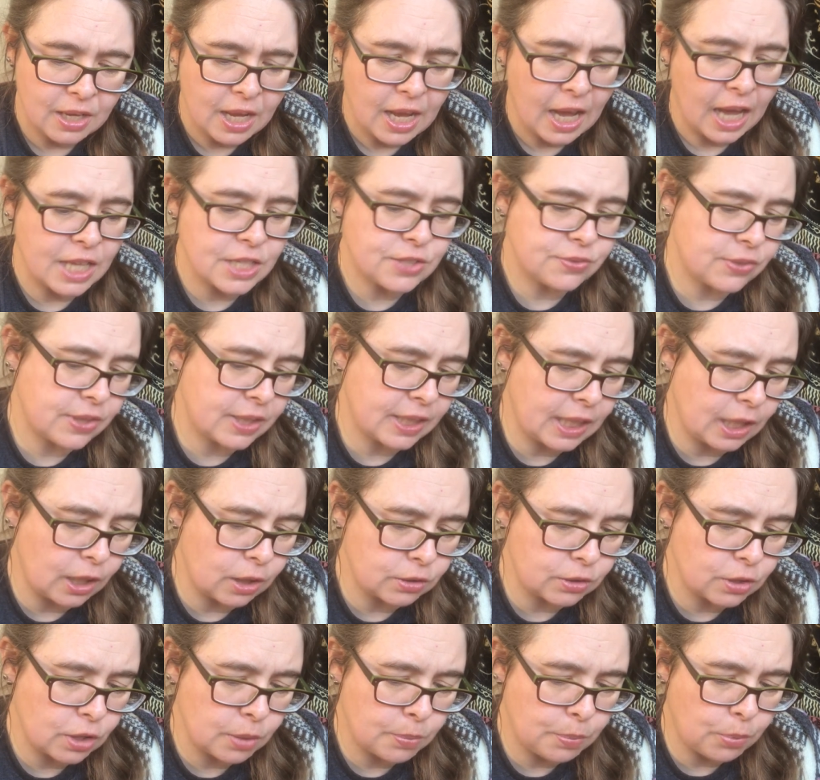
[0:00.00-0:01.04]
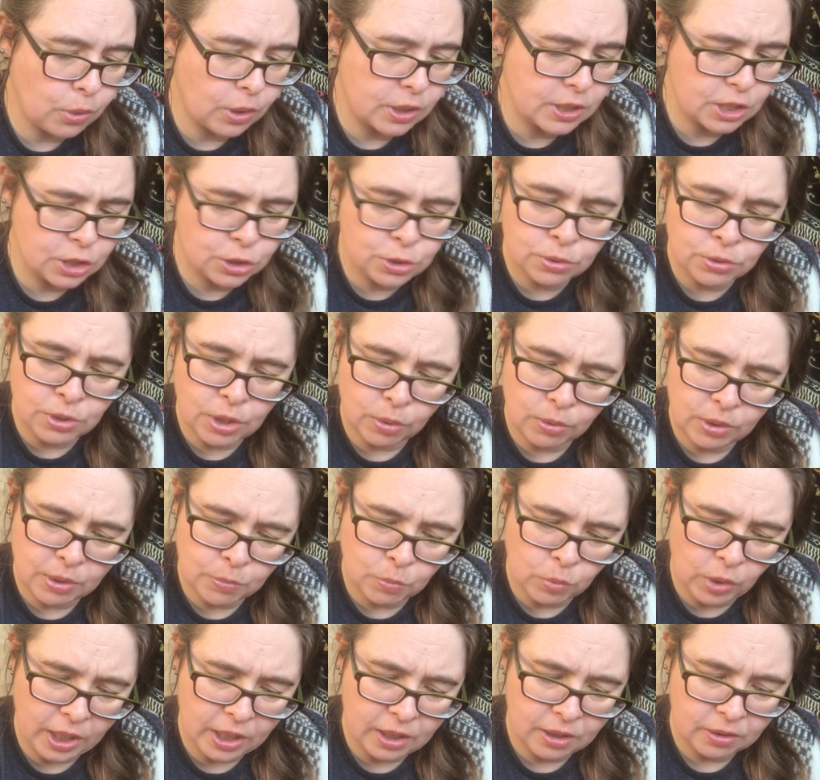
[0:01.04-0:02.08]
"As for the character of the boy, did you know him
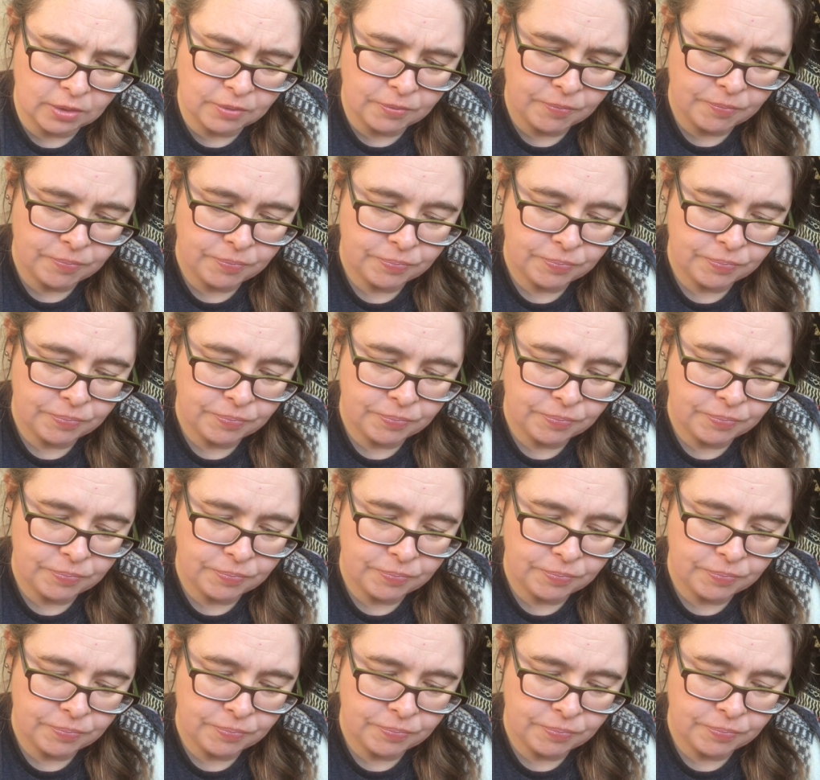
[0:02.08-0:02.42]
well?"